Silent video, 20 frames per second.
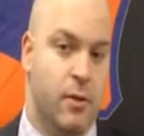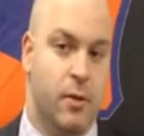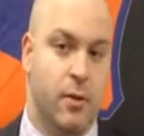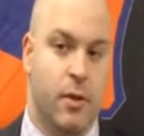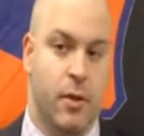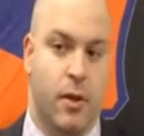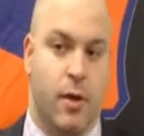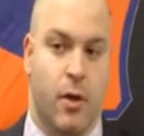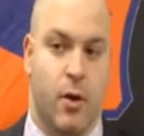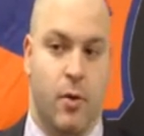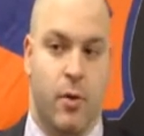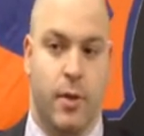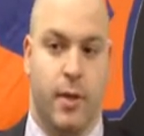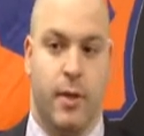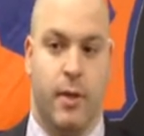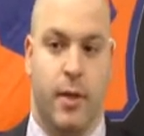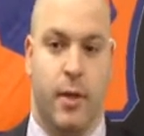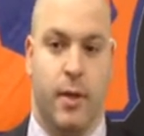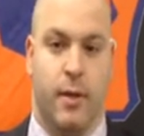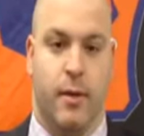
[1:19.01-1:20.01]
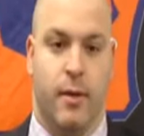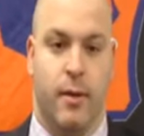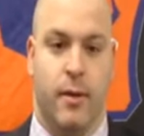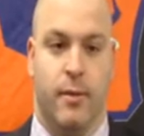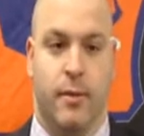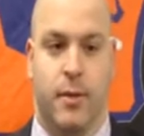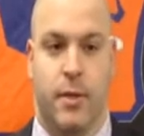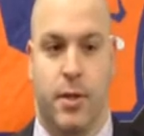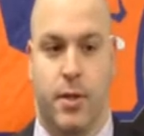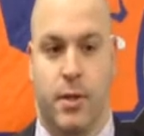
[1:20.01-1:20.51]
you know,
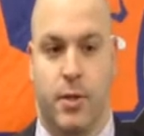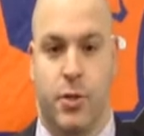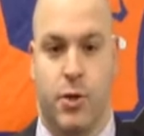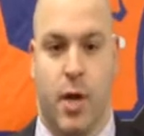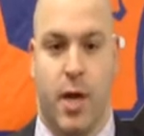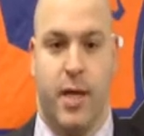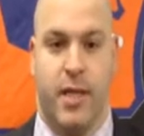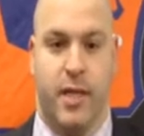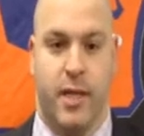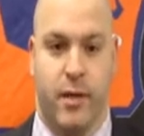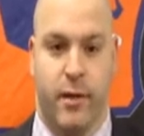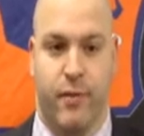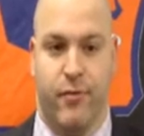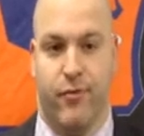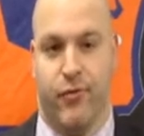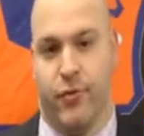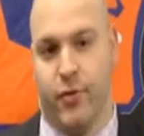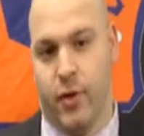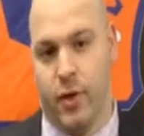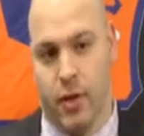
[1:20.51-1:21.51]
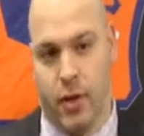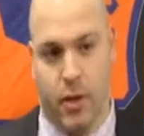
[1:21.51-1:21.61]
and you try to give,